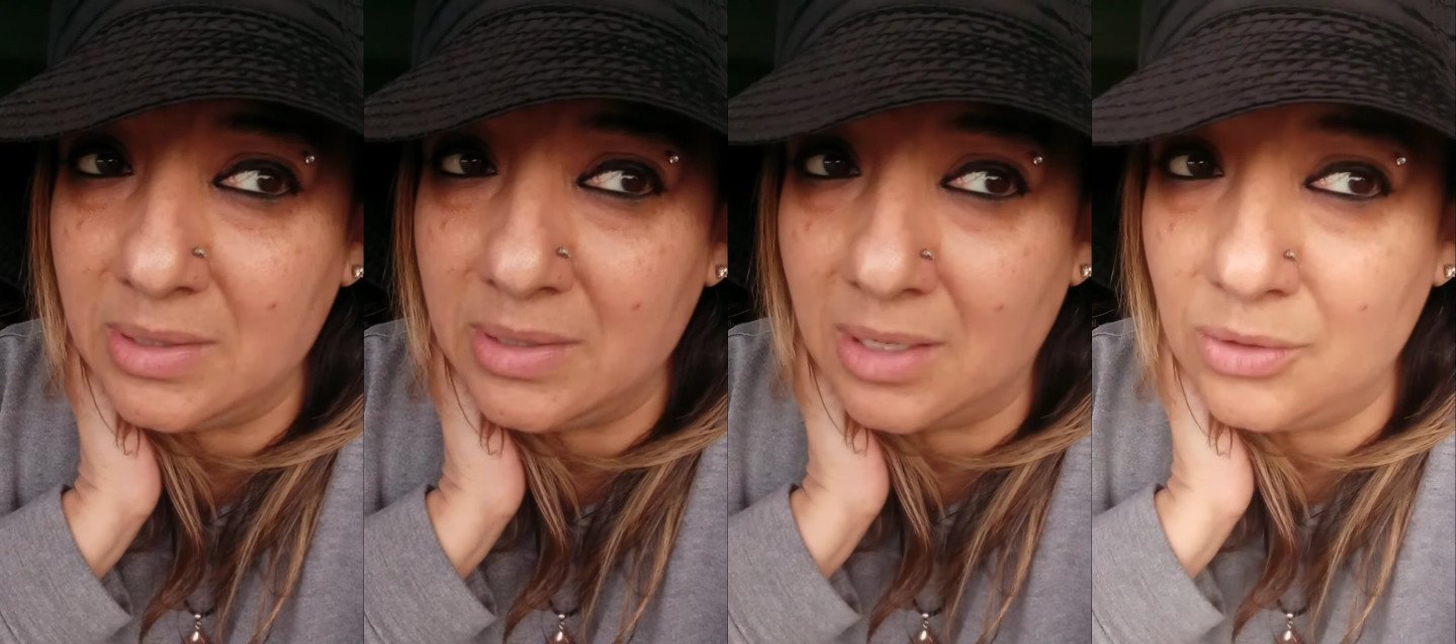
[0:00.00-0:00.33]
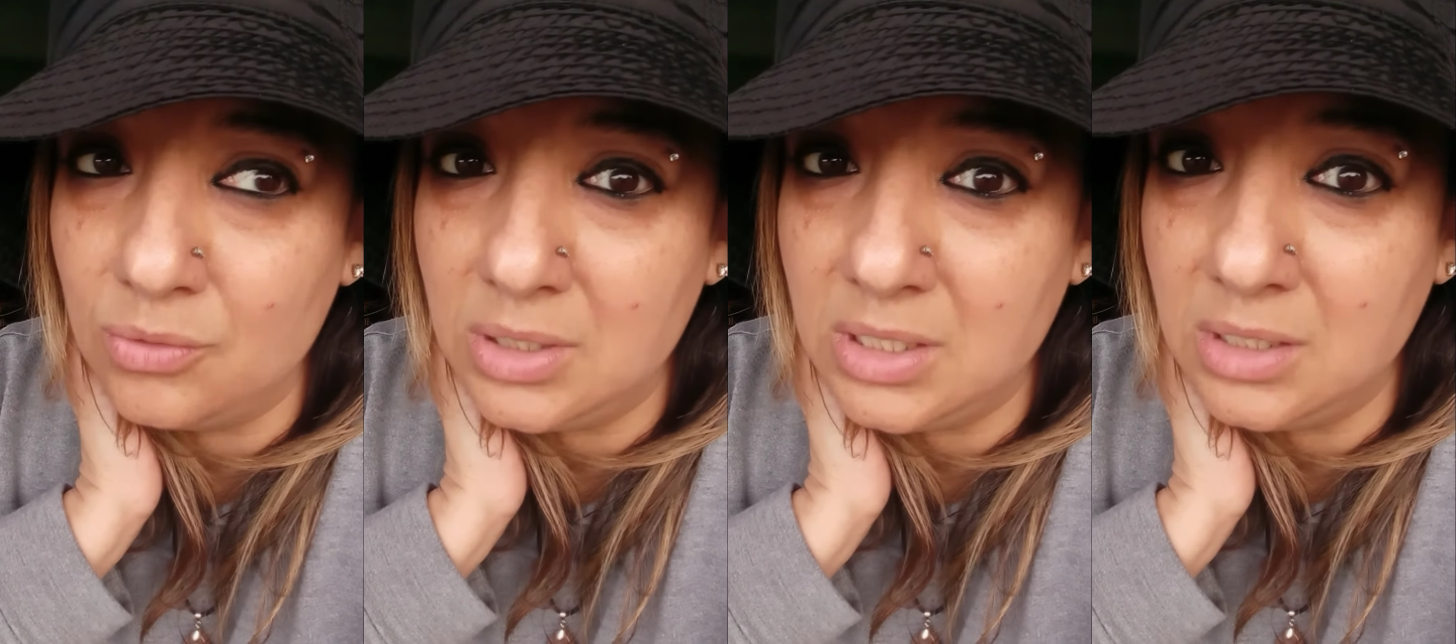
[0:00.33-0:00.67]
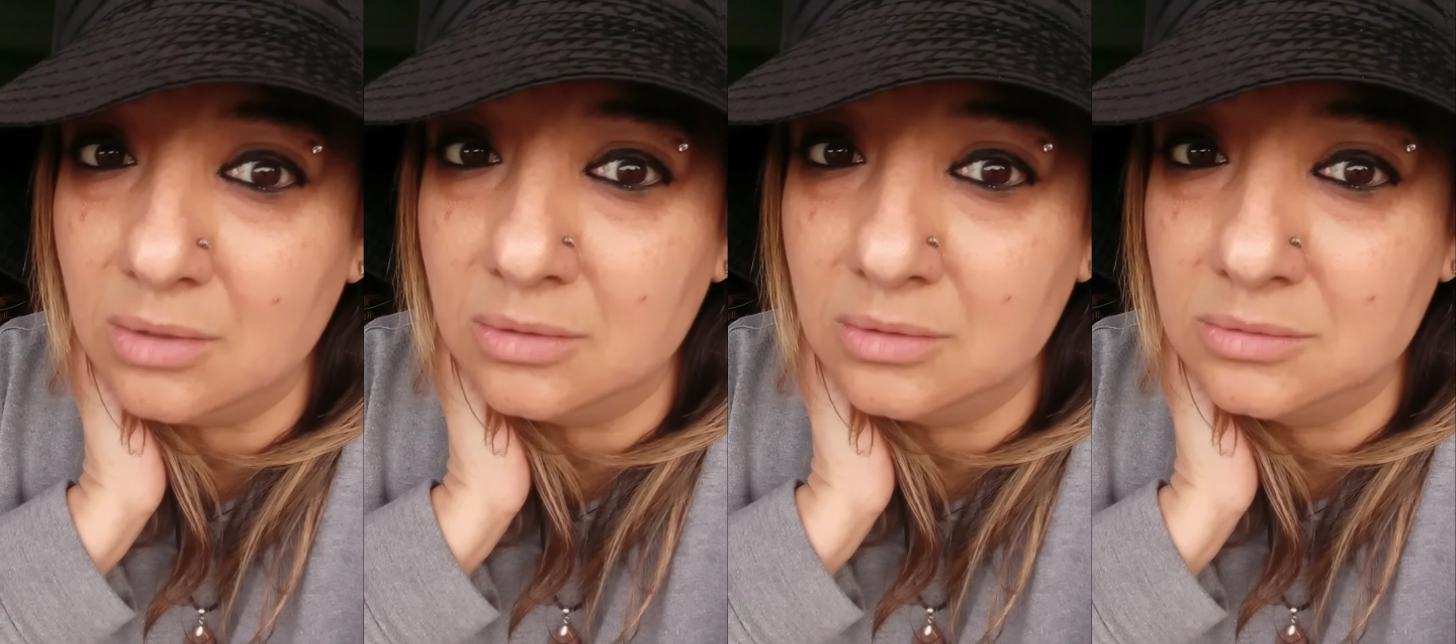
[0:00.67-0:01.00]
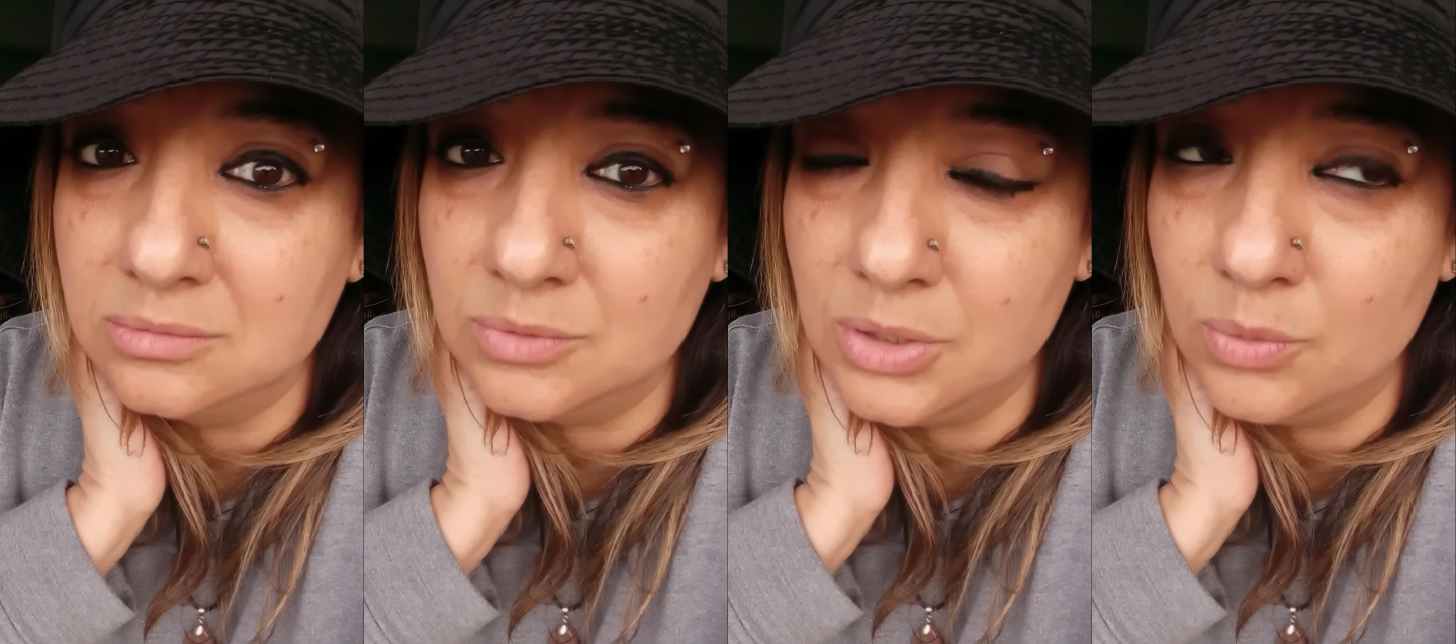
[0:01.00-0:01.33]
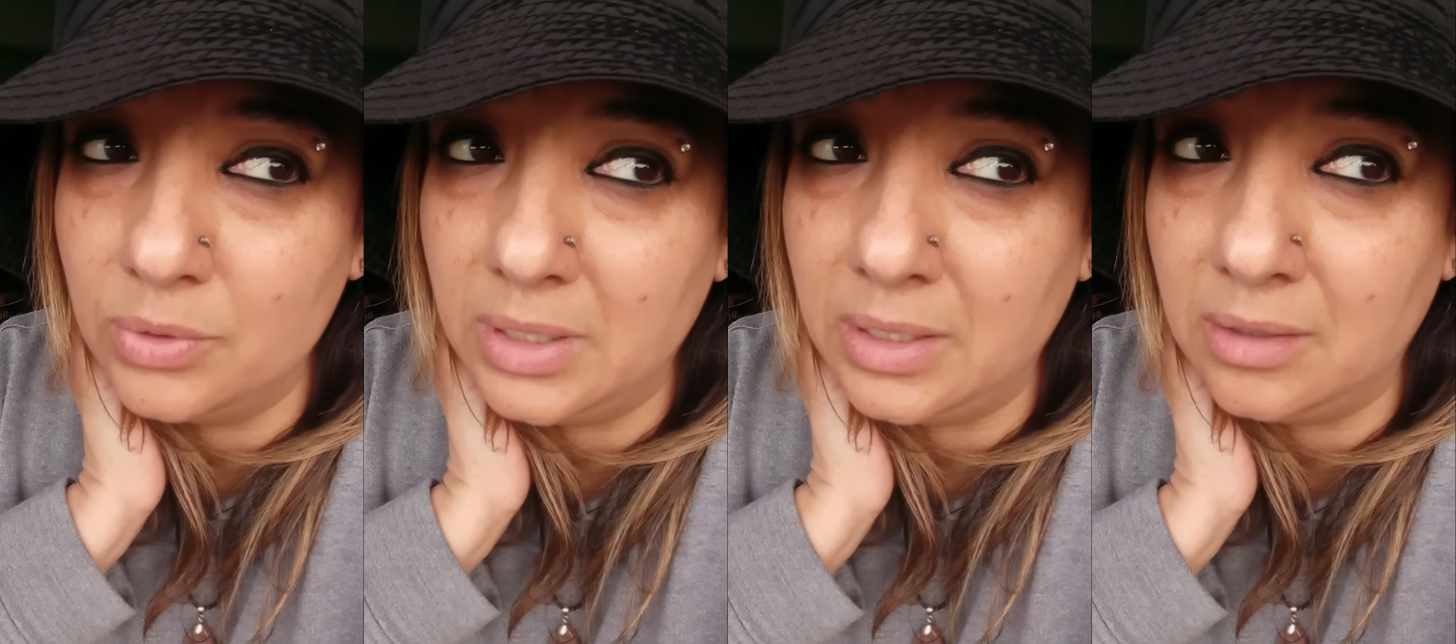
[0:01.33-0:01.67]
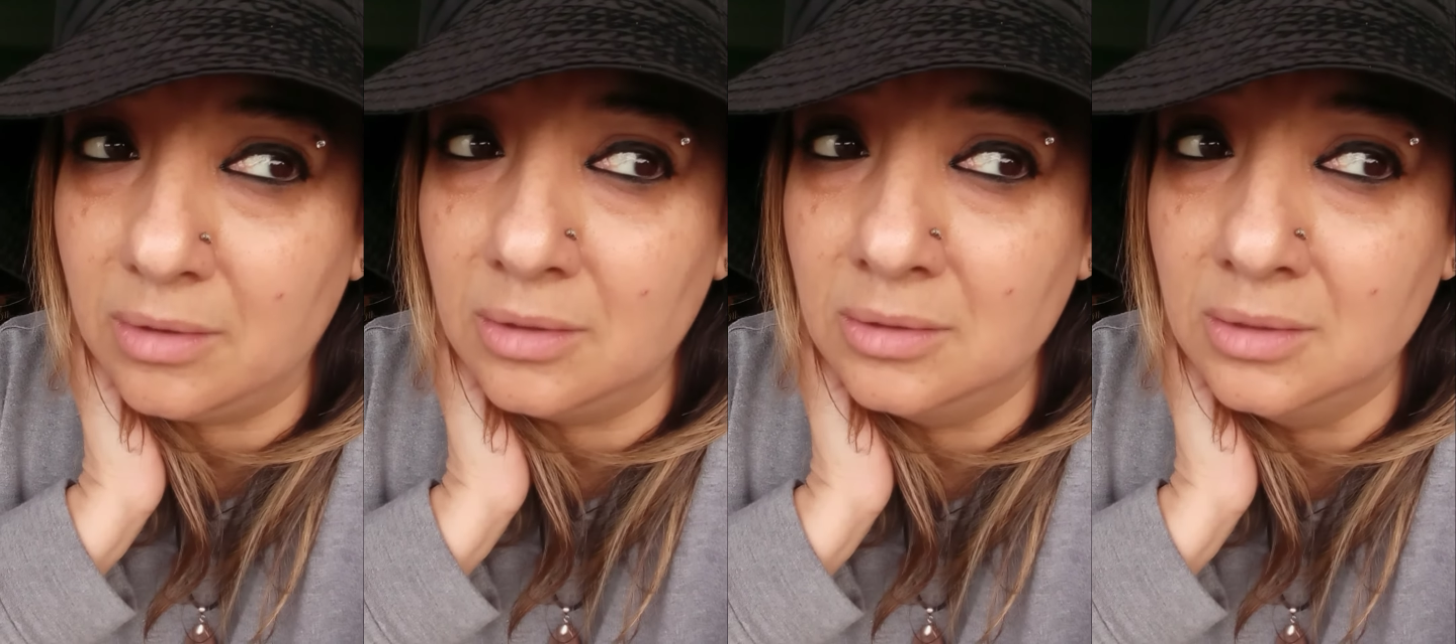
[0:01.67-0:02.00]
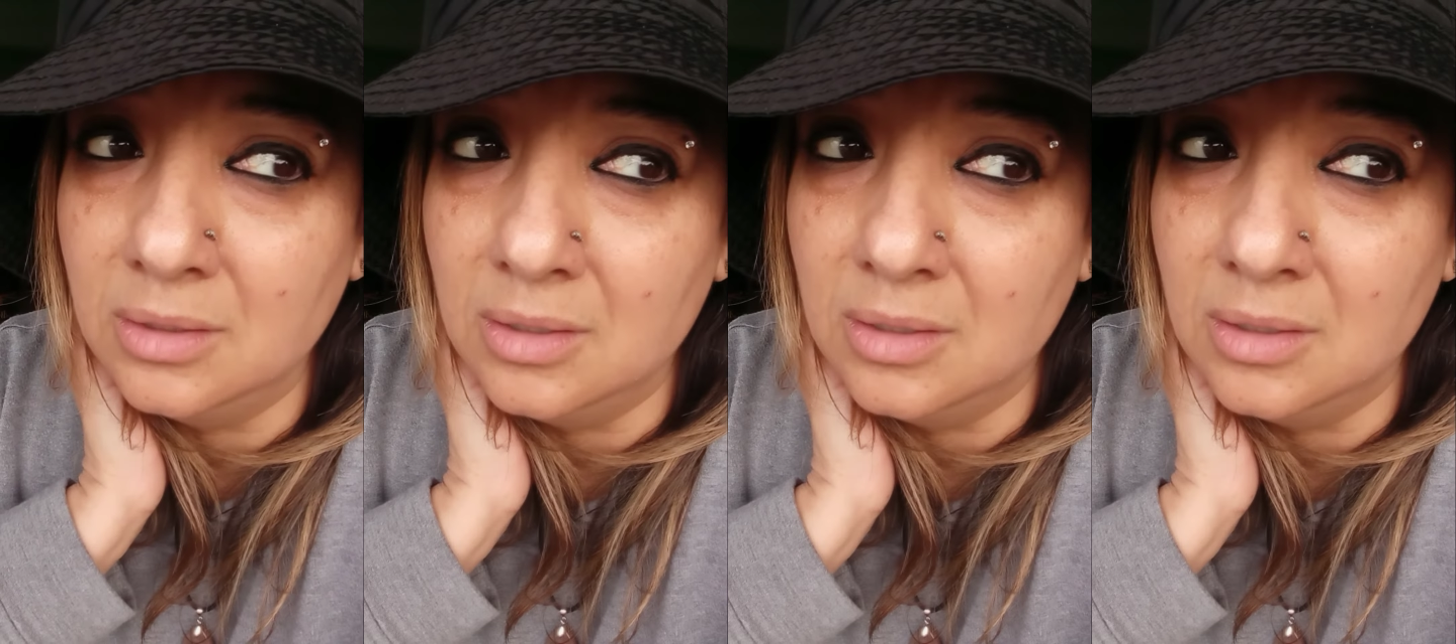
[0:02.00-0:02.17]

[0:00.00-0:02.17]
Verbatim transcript: that you healed when you were here